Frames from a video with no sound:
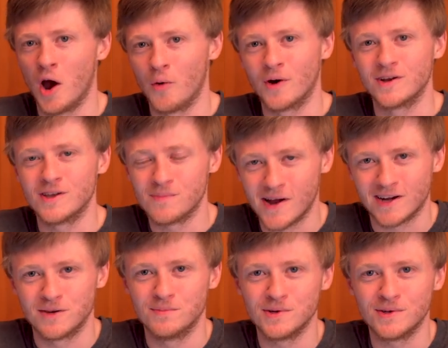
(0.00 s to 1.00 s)
I want to get
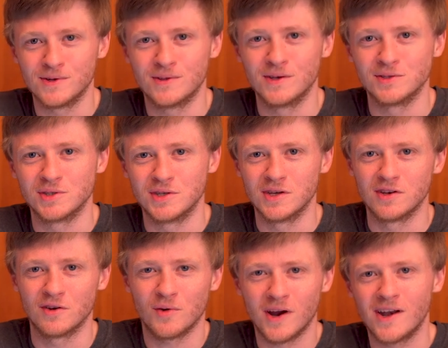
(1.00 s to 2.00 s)
back to building things again.
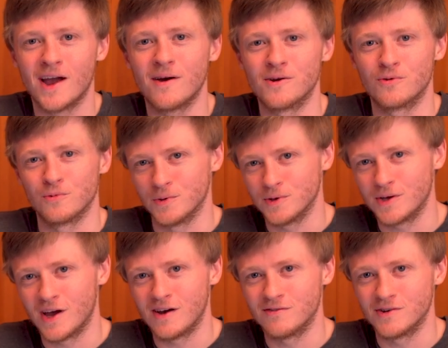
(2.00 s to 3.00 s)
And right now, I don't really
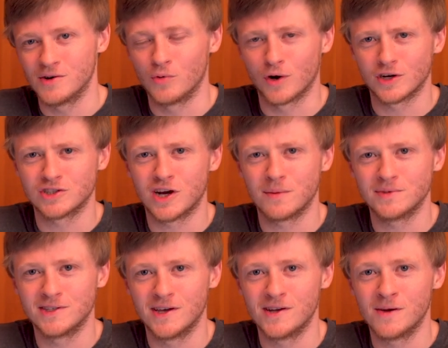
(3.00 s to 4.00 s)
have a workshop
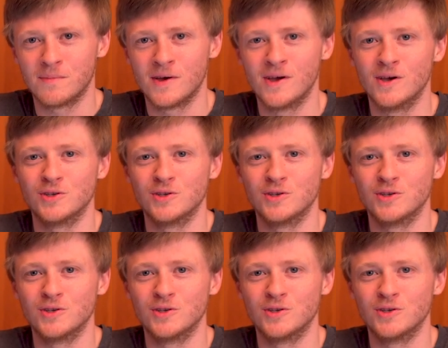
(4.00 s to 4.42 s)
set up.